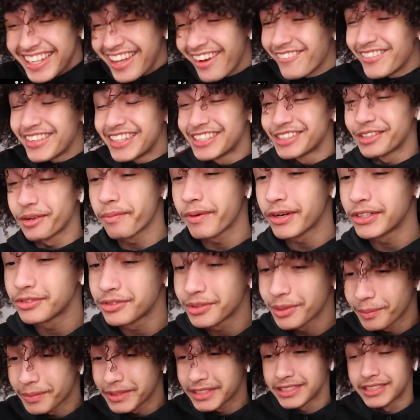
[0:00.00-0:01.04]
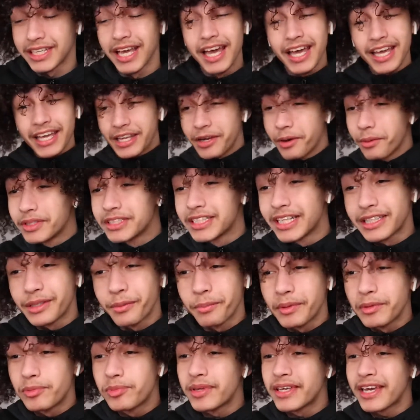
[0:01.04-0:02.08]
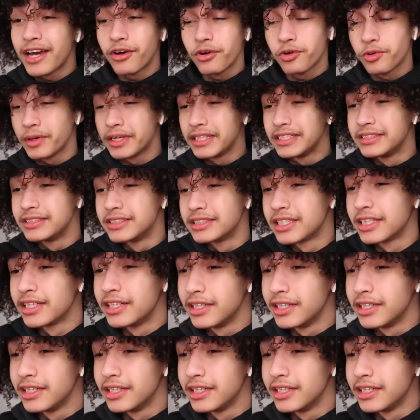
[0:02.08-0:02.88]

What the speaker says: never disappoints with the bitches. He always got the BBL queens.